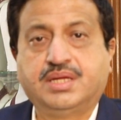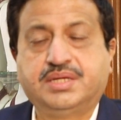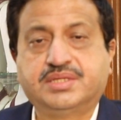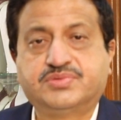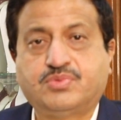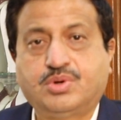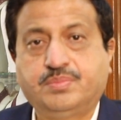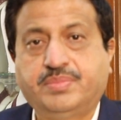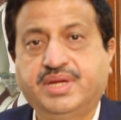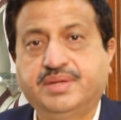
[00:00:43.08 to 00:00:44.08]
It is
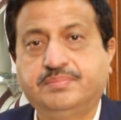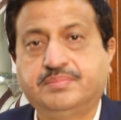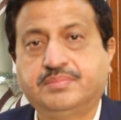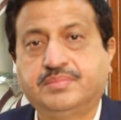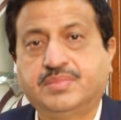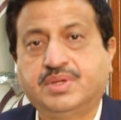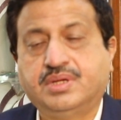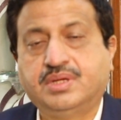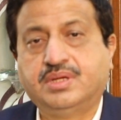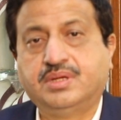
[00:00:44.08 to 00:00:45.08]
worn by
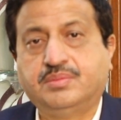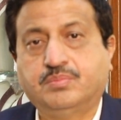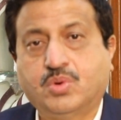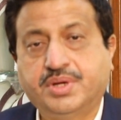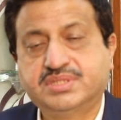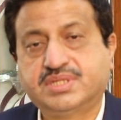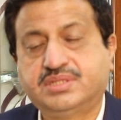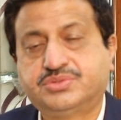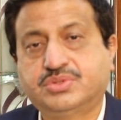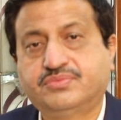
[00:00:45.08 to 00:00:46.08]
boys
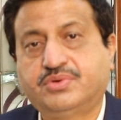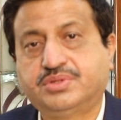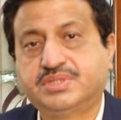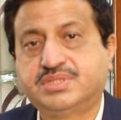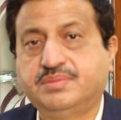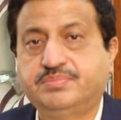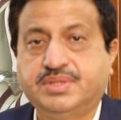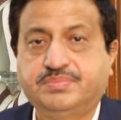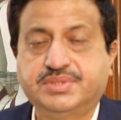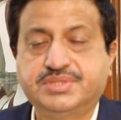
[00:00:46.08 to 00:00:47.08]
also for the same
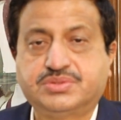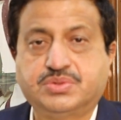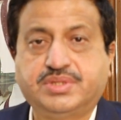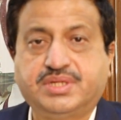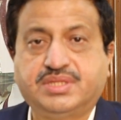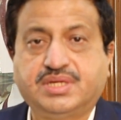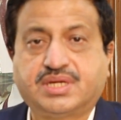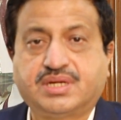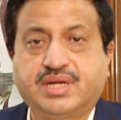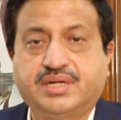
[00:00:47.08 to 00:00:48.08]
purpose so that they
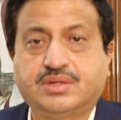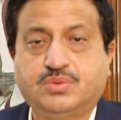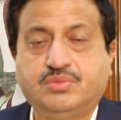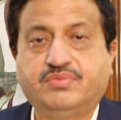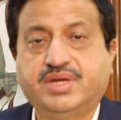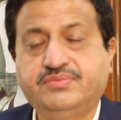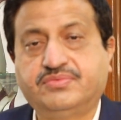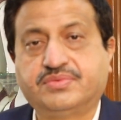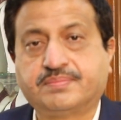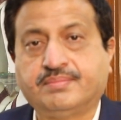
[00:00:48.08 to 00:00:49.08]
can get a good wife
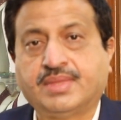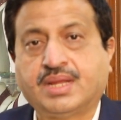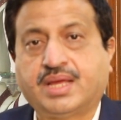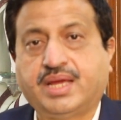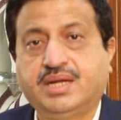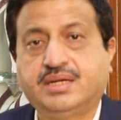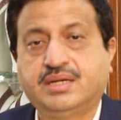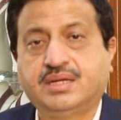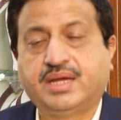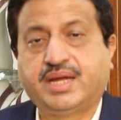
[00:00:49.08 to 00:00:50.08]
and
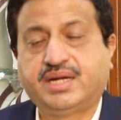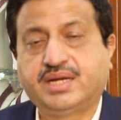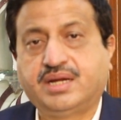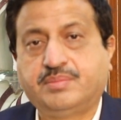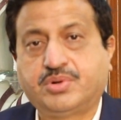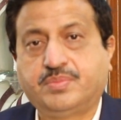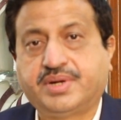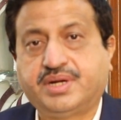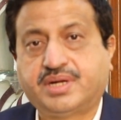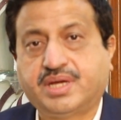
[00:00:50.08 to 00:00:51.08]
at an
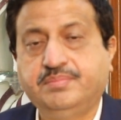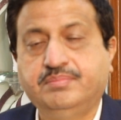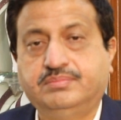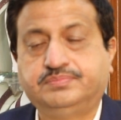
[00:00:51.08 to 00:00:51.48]
appropriate time.